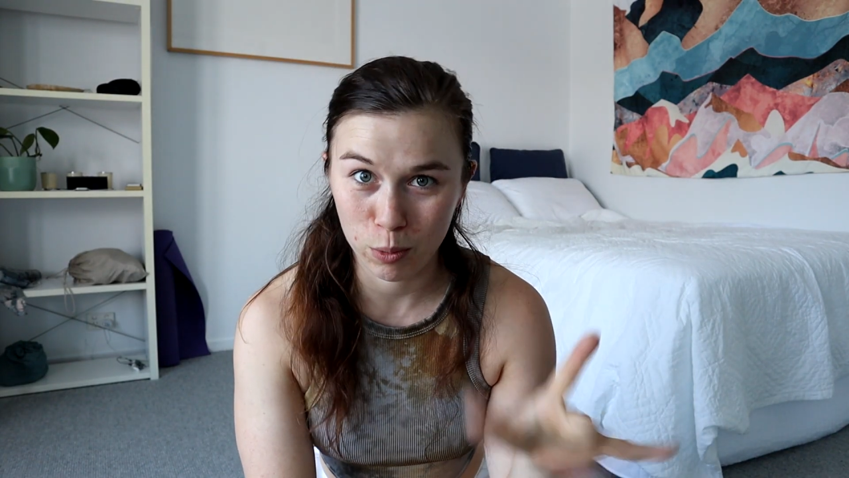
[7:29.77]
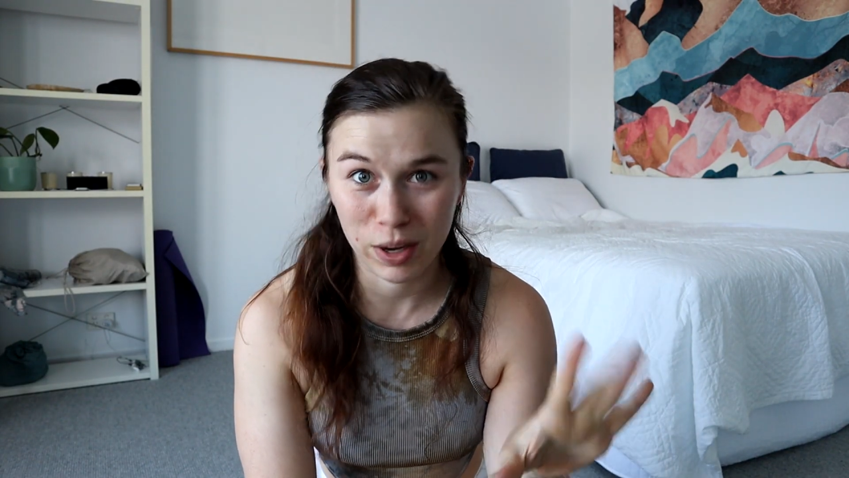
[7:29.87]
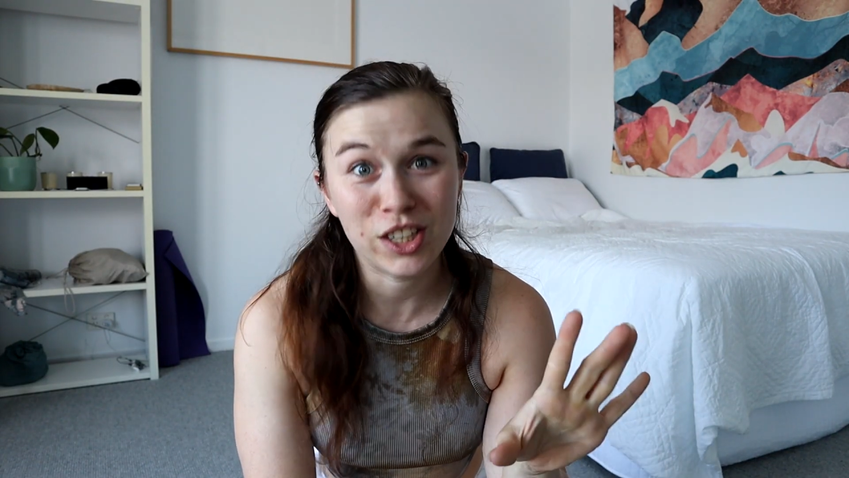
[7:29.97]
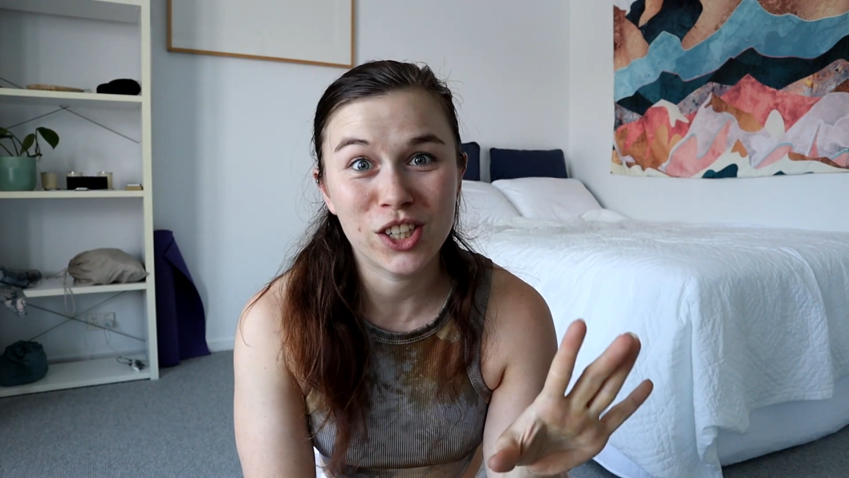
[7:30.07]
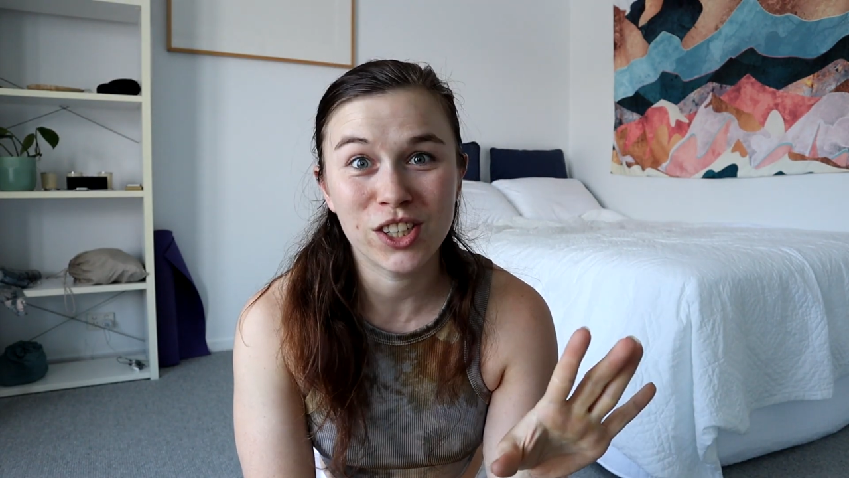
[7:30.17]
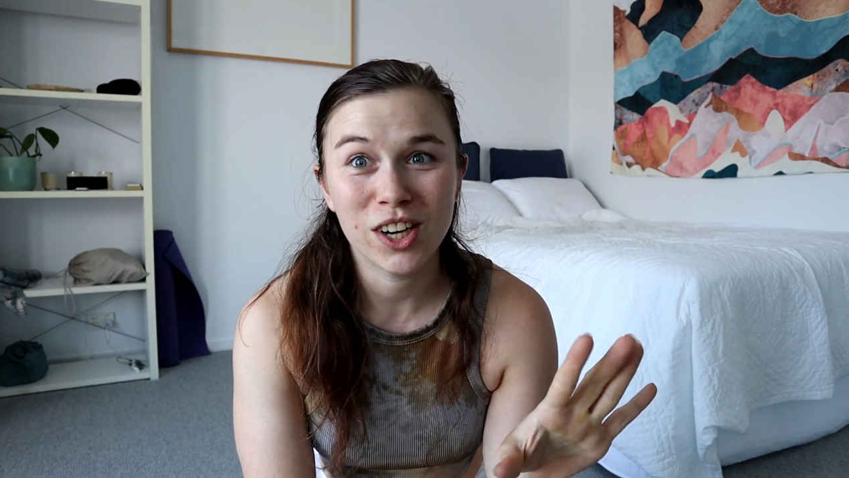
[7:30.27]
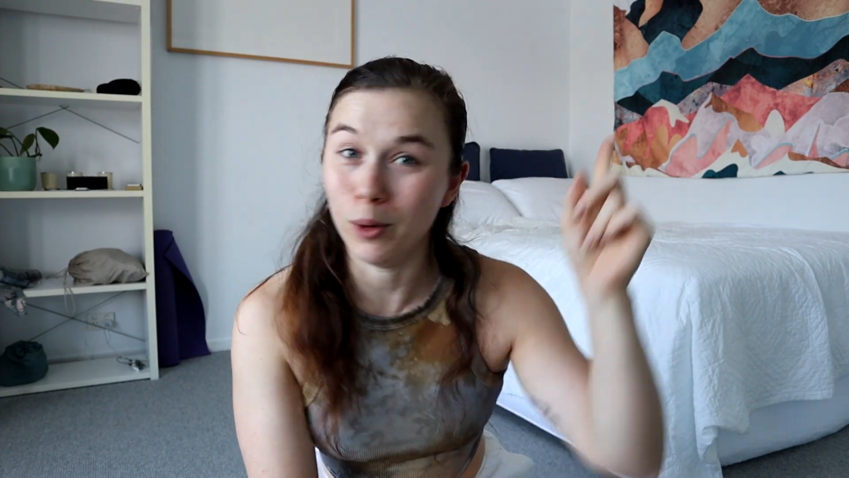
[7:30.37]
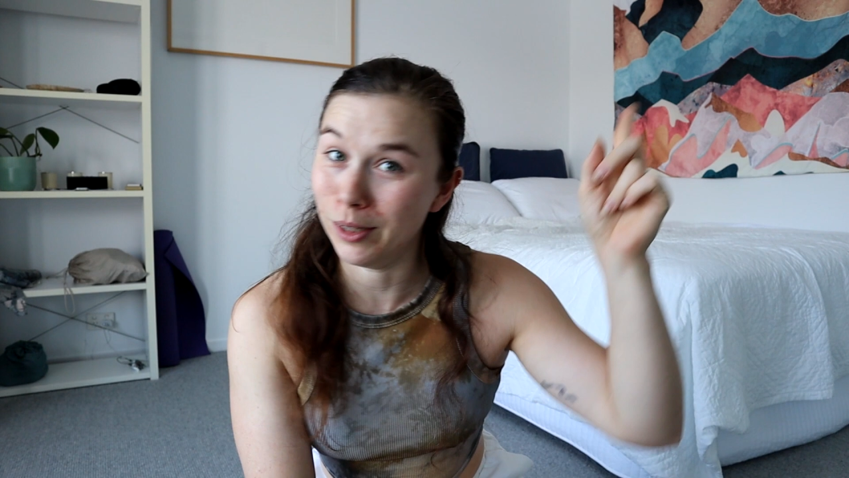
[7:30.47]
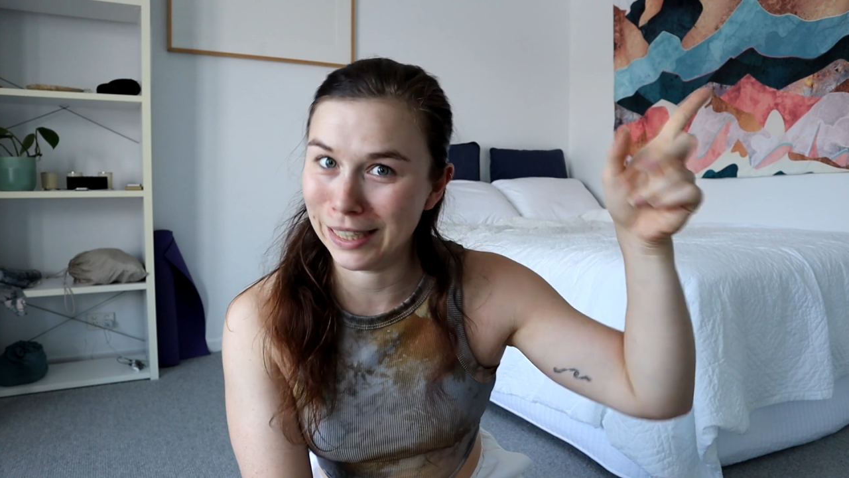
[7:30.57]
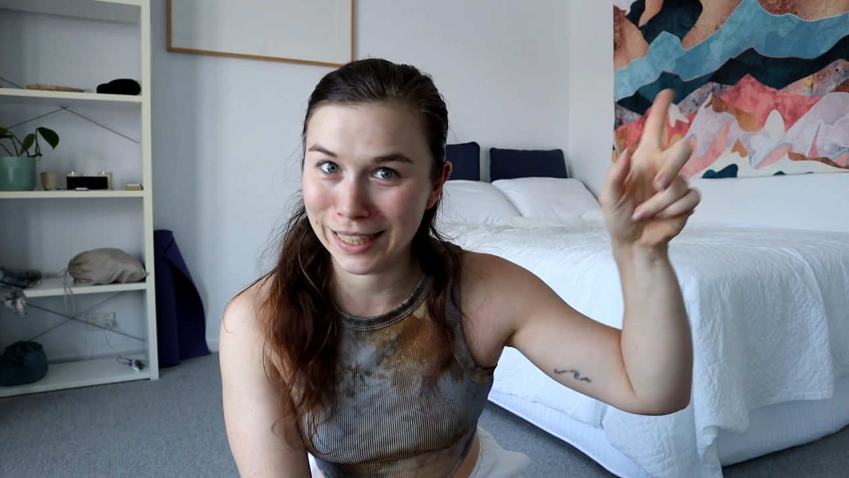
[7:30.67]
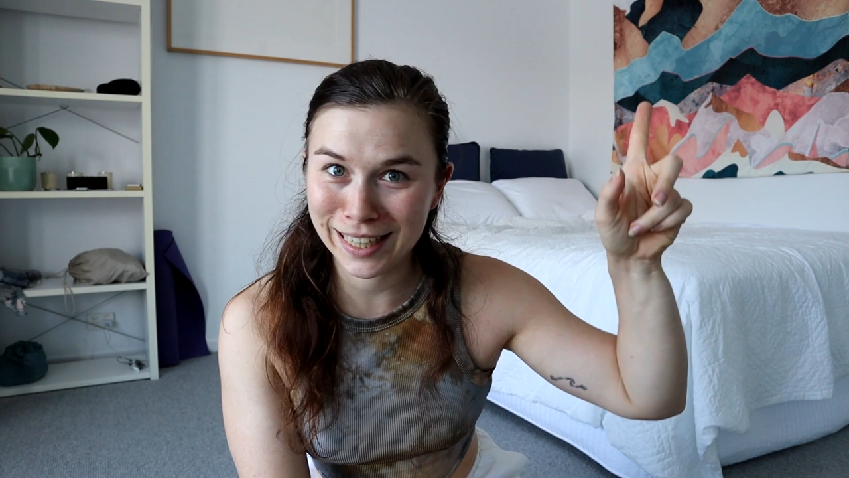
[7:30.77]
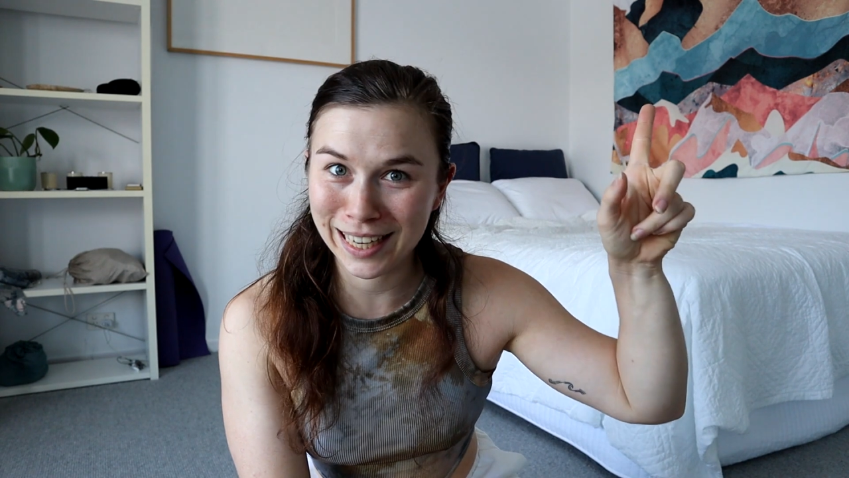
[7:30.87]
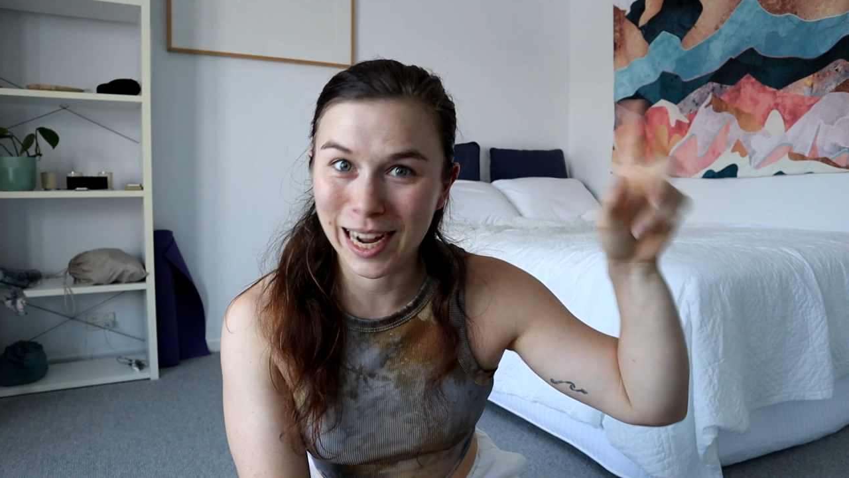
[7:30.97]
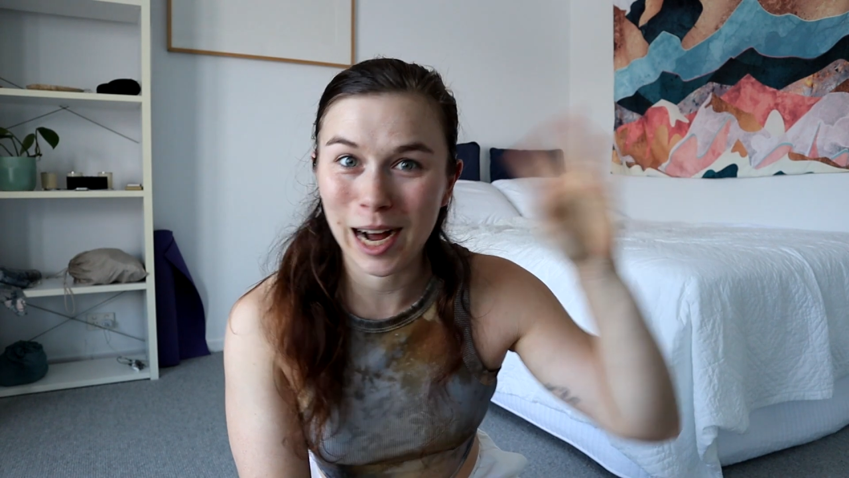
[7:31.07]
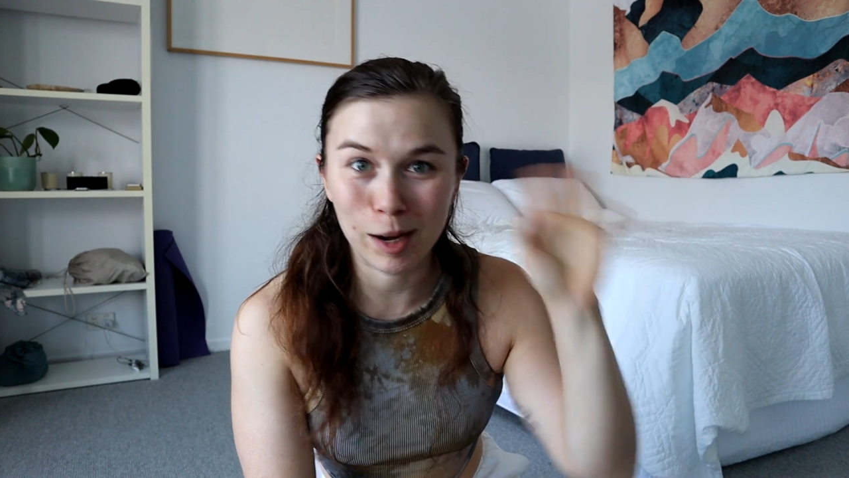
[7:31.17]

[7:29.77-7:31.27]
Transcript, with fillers: which will link